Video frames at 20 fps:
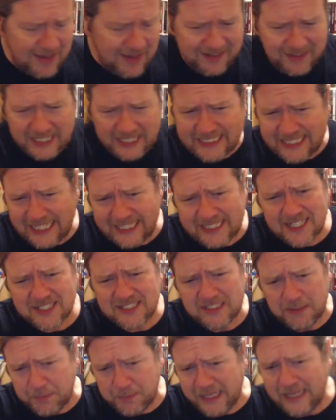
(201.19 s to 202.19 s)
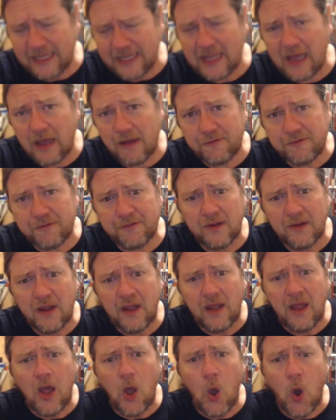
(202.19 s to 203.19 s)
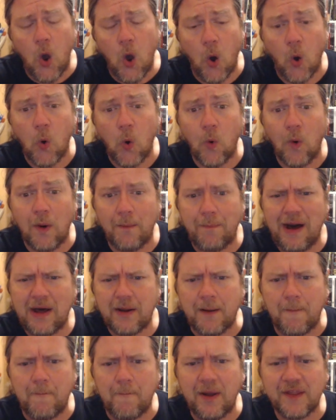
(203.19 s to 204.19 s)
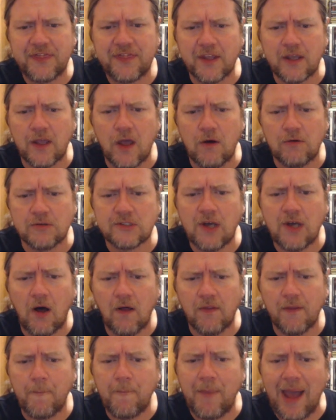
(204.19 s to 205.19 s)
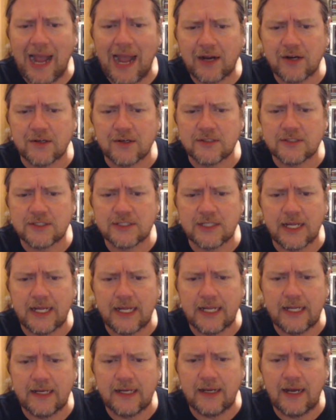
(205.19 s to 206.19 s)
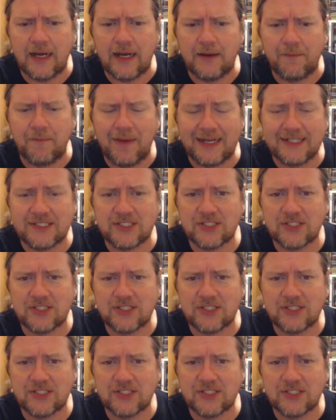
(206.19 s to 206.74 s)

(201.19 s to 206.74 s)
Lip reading: They sent us the PDF about a month ago to all the backers, and I